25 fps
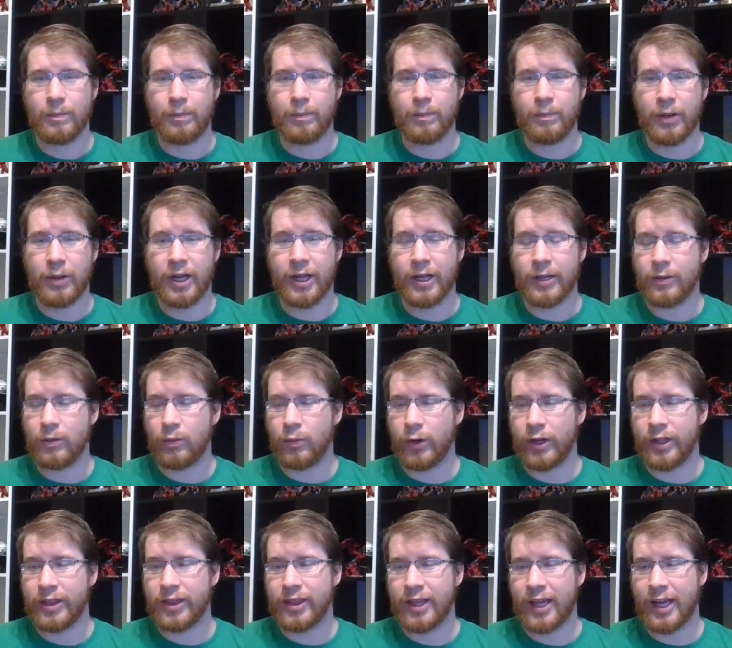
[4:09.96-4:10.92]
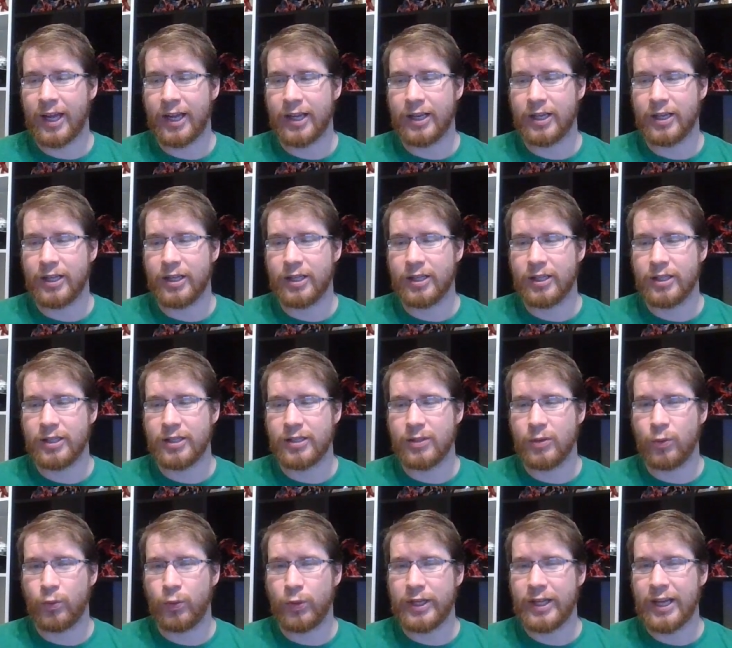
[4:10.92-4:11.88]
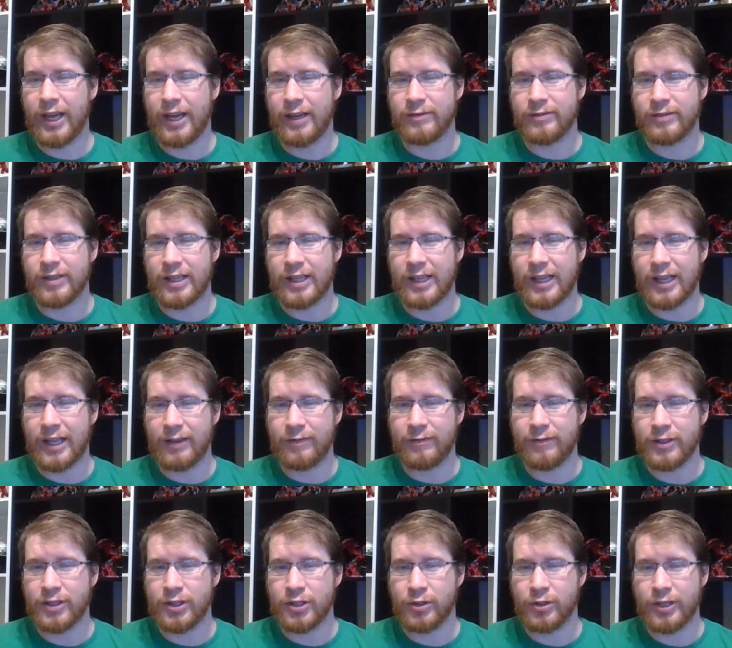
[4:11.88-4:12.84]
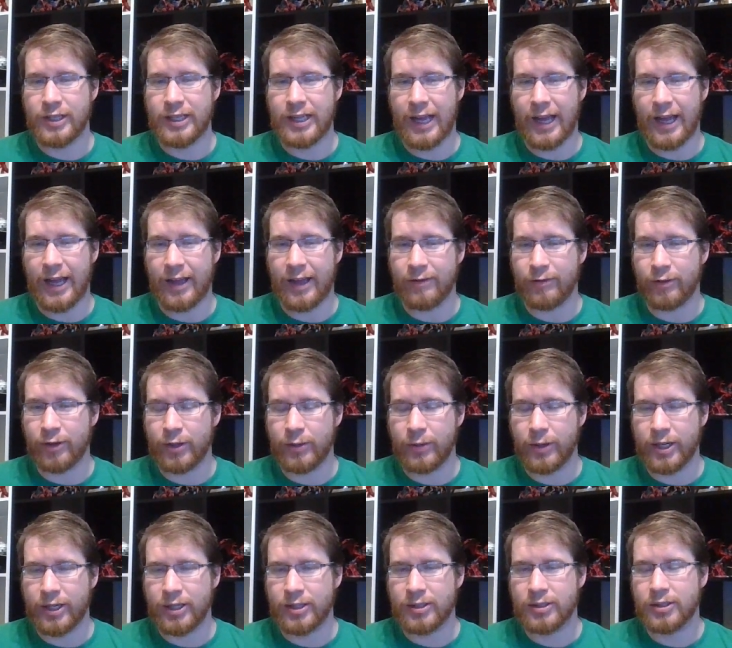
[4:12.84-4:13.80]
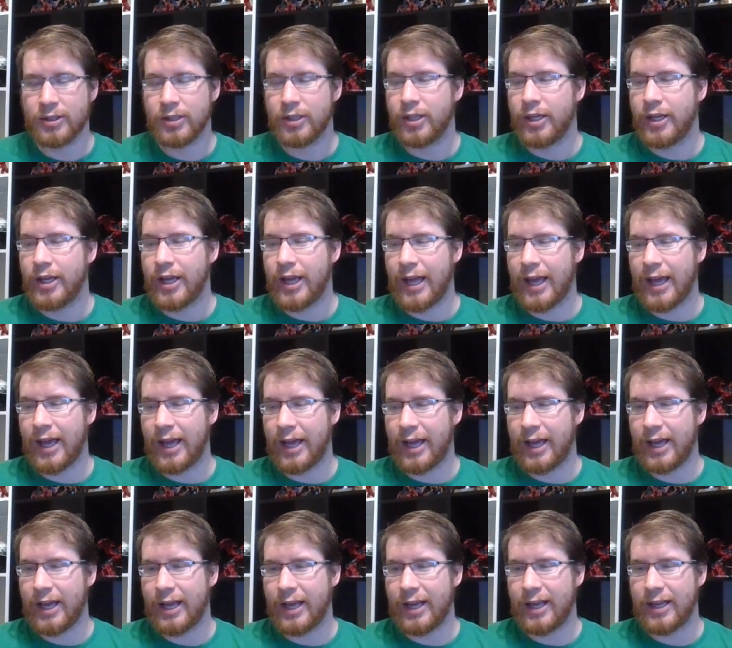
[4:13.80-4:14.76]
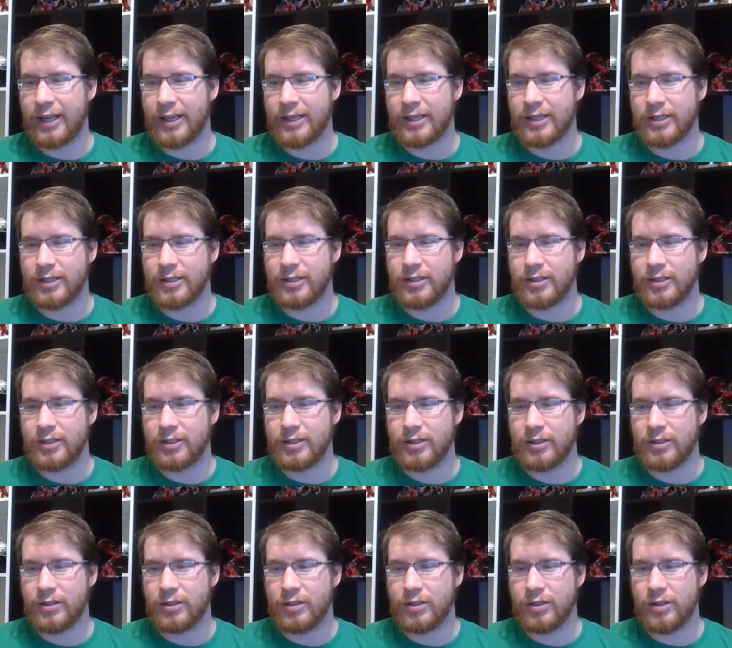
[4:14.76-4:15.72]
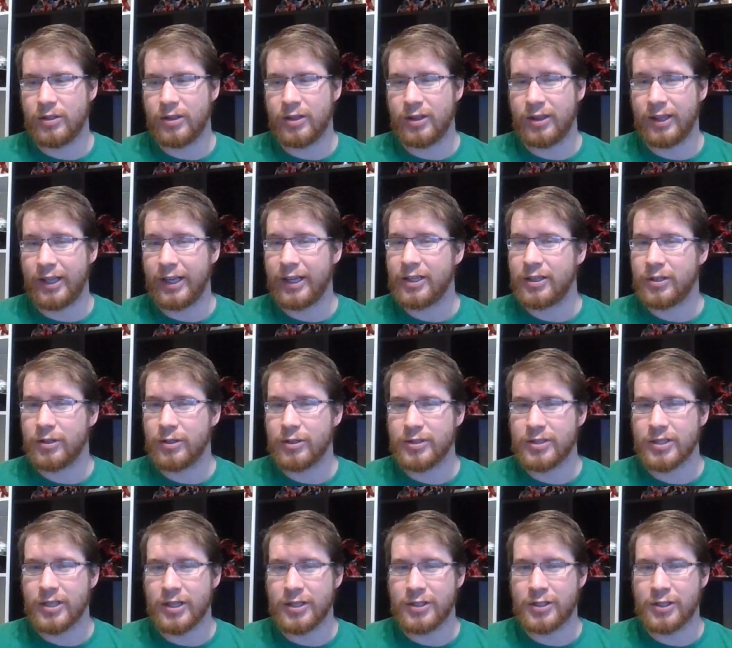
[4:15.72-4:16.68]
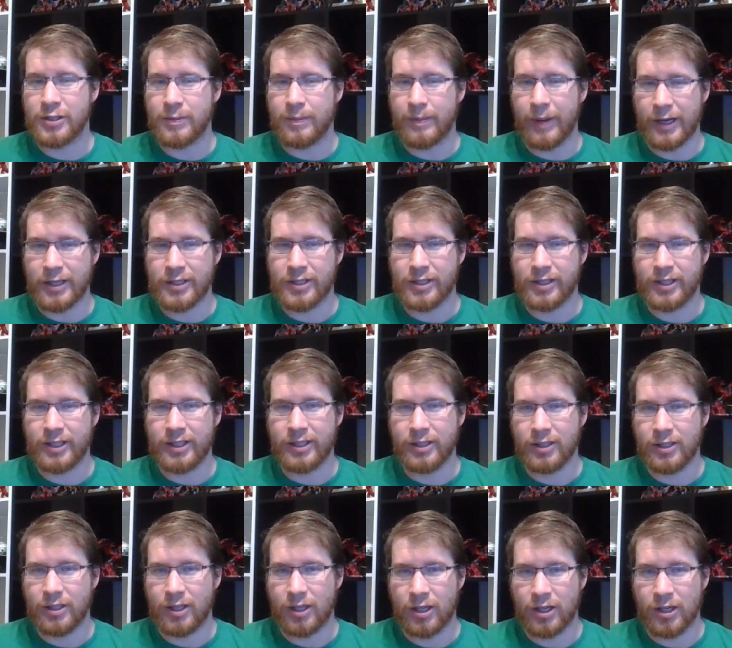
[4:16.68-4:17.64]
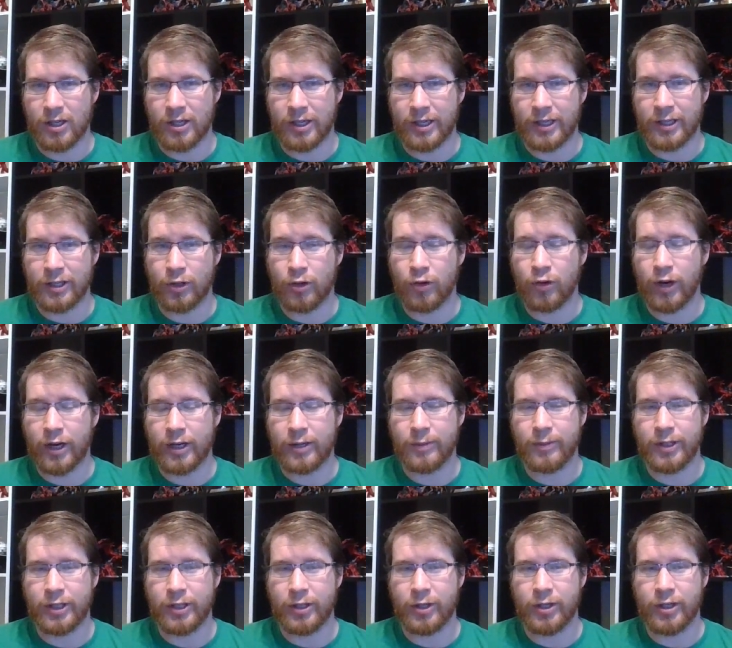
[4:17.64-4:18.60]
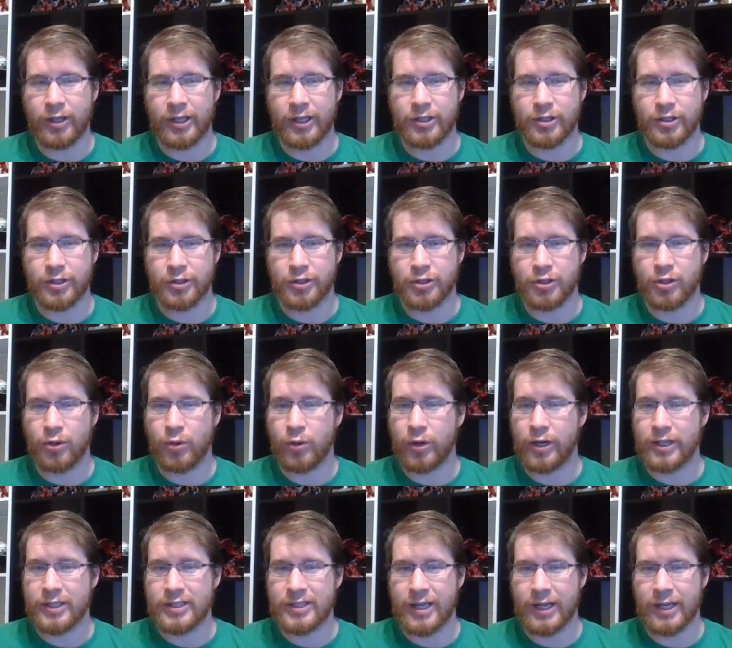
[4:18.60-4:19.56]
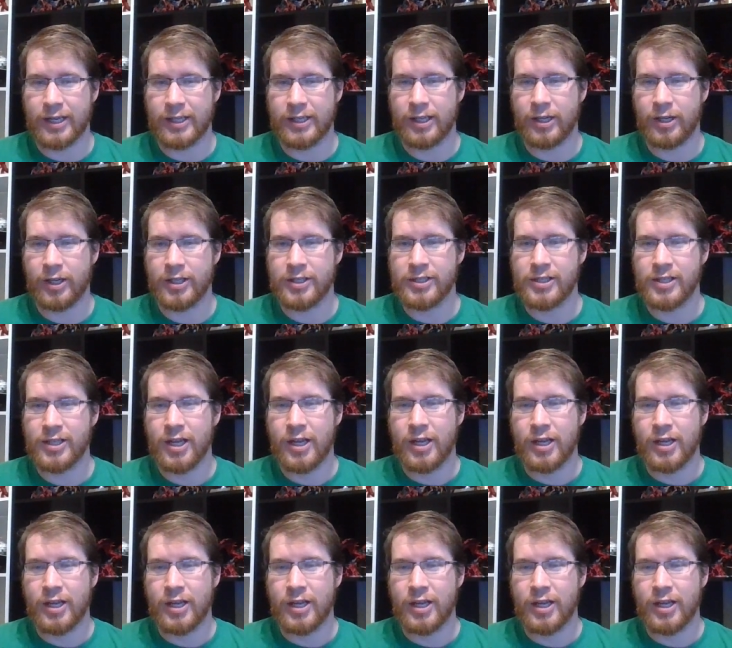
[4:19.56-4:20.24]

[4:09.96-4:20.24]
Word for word: but with that, we have infantry everywhere, and Lictors especially are incredibly good at just scoring secondaries